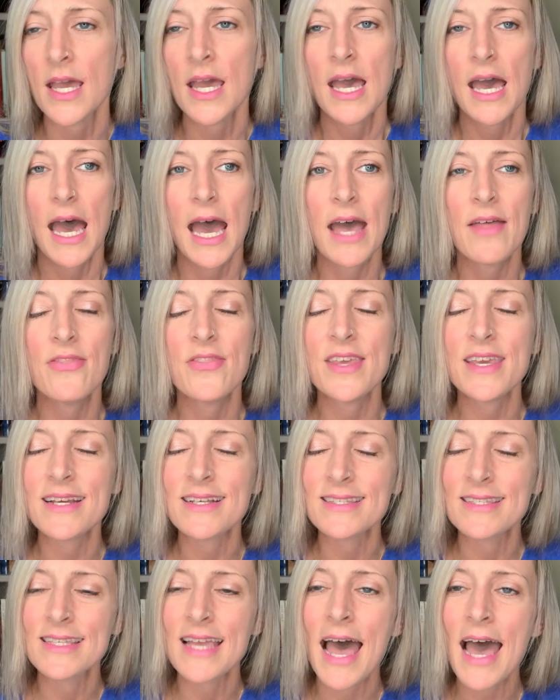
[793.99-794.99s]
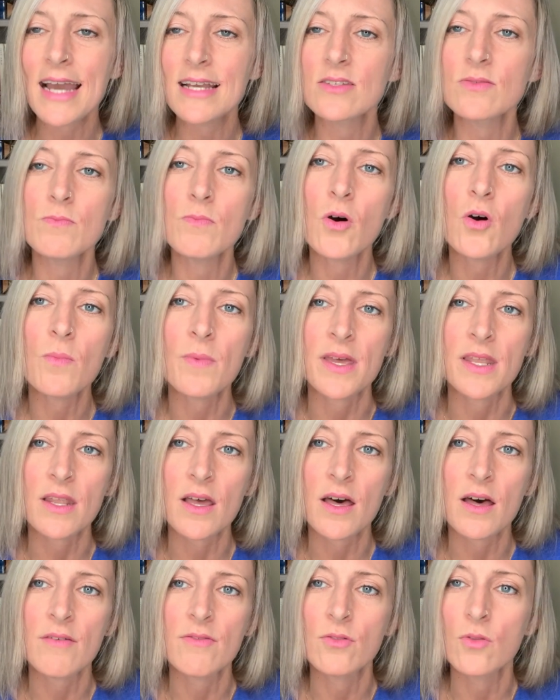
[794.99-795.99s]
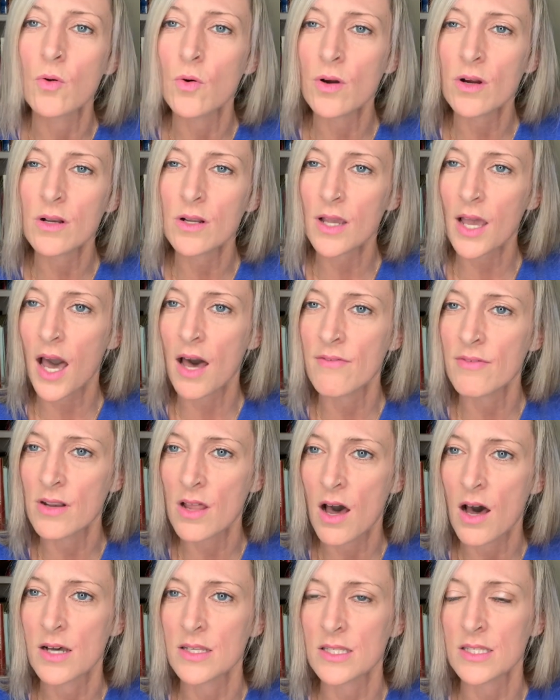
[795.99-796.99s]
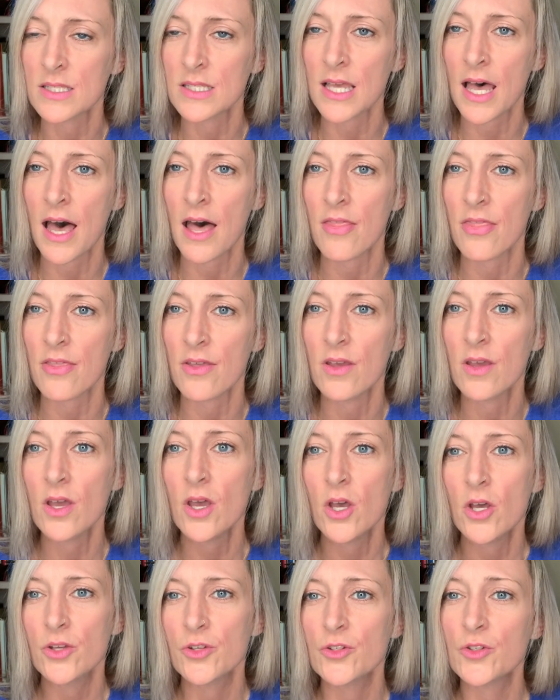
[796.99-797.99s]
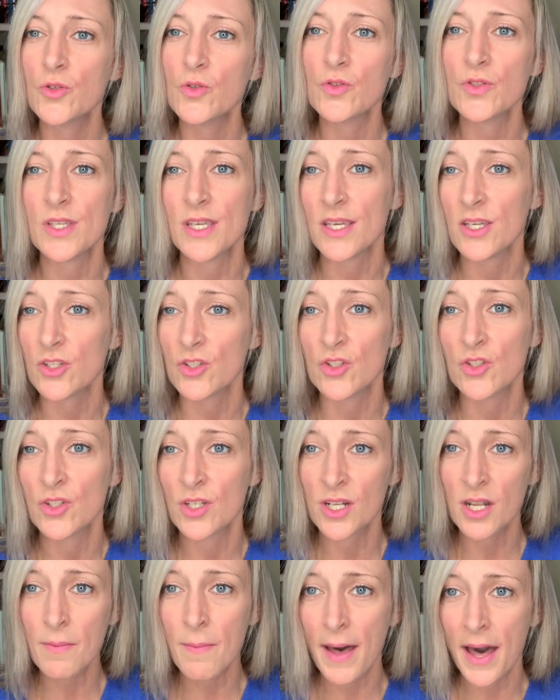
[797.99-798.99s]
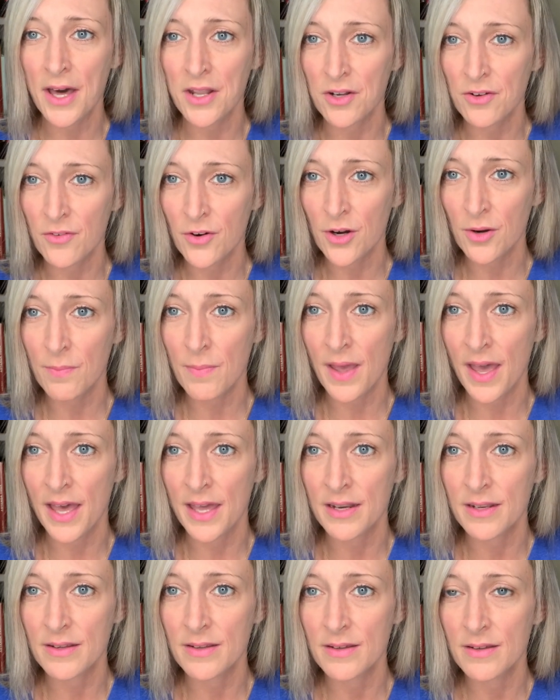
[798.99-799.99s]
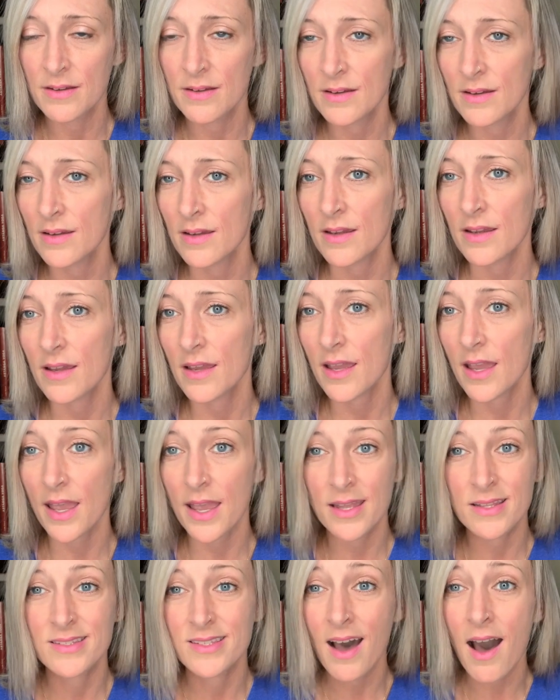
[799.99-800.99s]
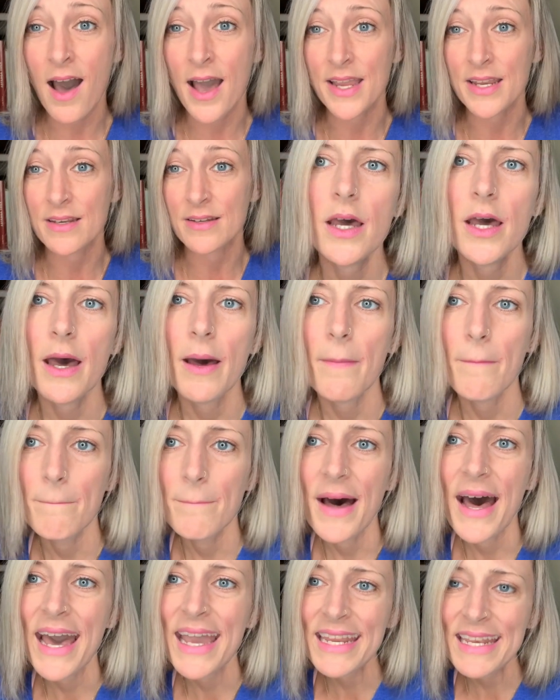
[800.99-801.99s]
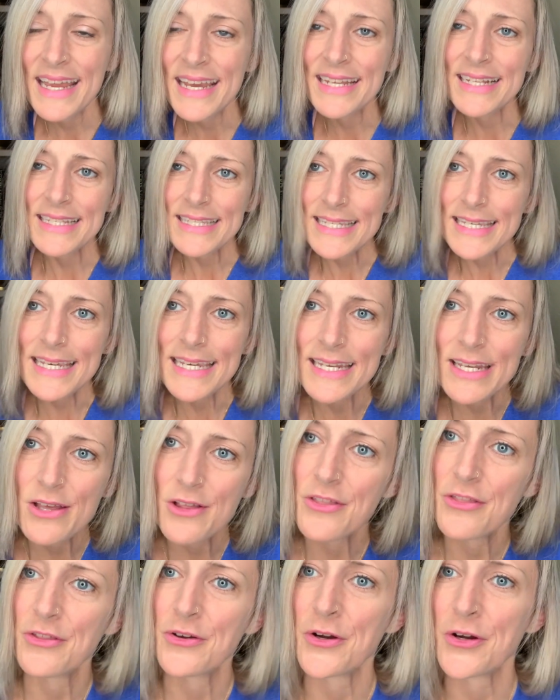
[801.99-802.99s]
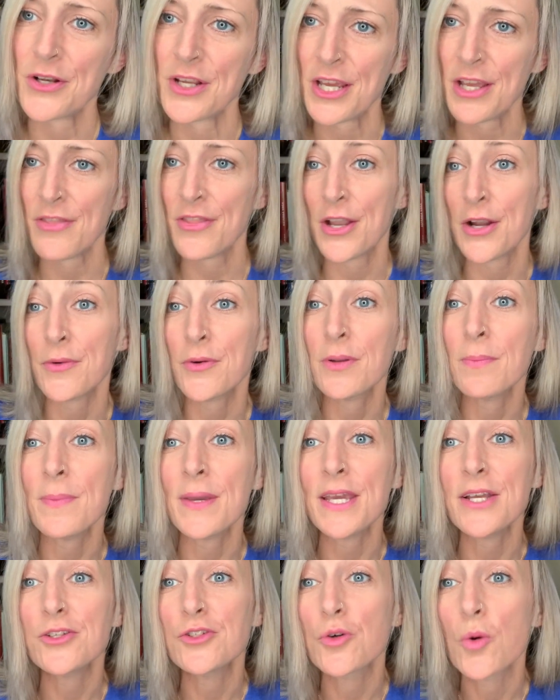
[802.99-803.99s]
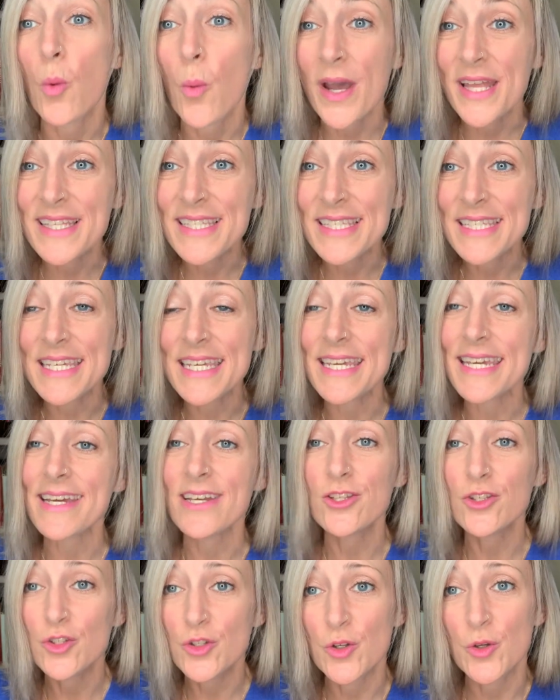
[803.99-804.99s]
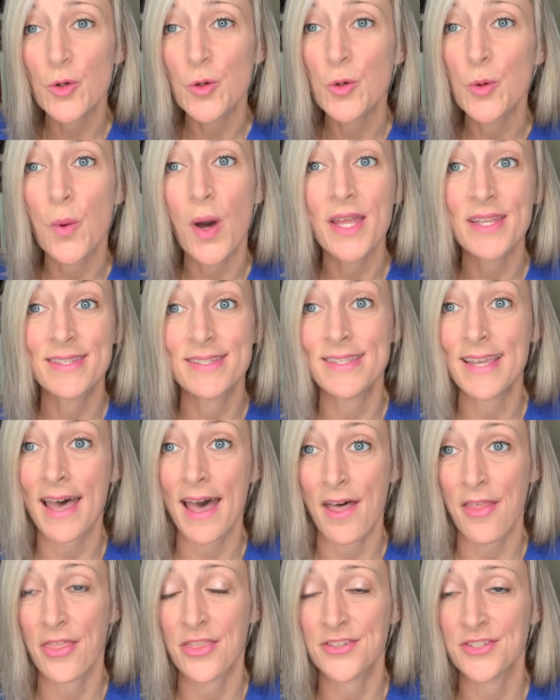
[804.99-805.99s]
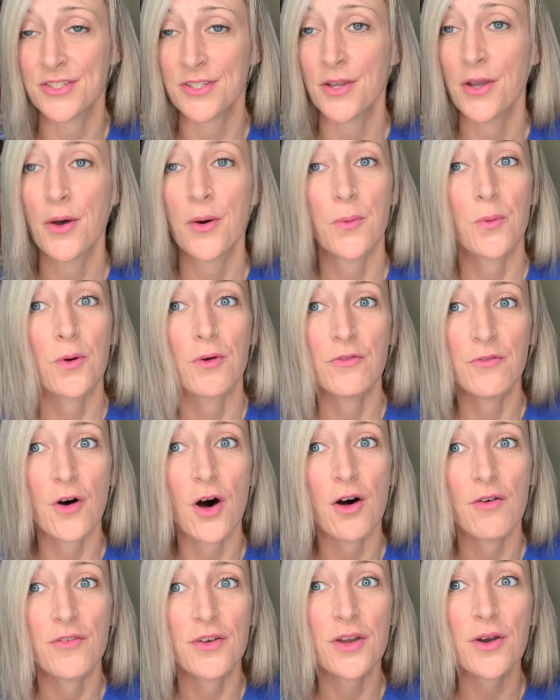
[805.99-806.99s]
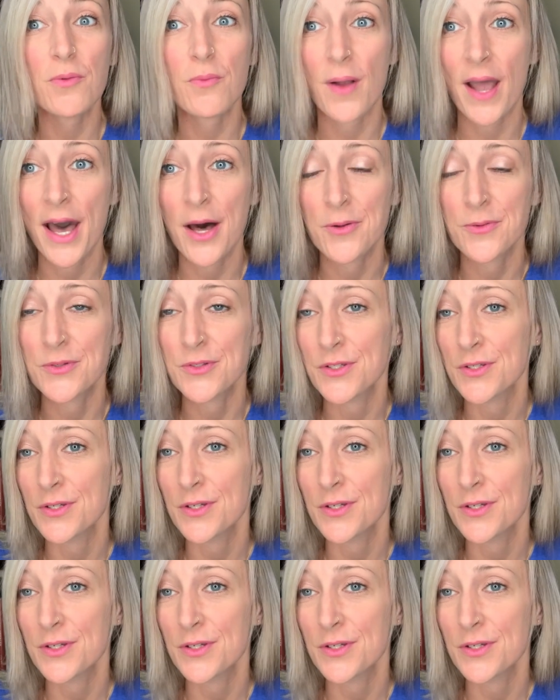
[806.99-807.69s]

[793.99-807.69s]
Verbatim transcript: At the exact moment of Lord Carnarvon's death, Susie stood up out of her bed and died. By 1930, there would be 22 deaths revolving around